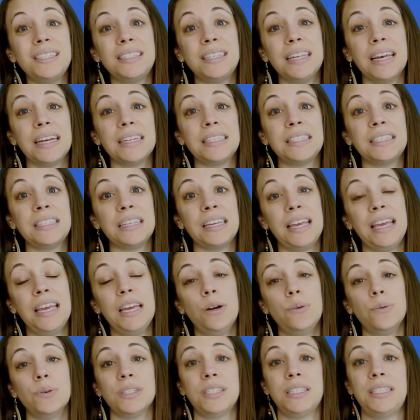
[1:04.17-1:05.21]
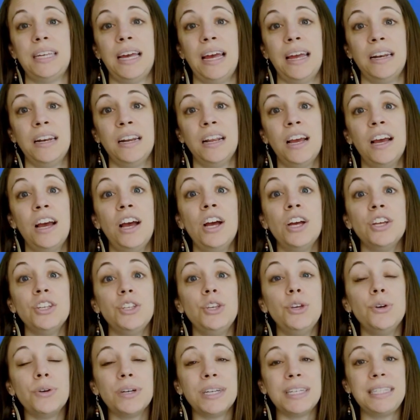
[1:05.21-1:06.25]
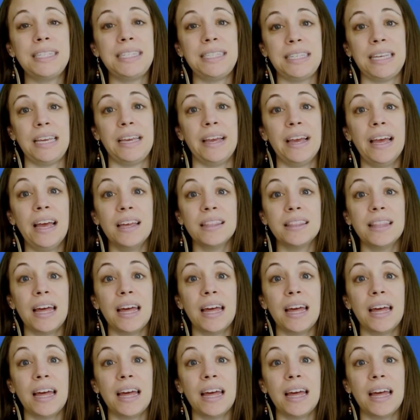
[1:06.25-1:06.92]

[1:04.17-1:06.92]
6 equals 10. You can see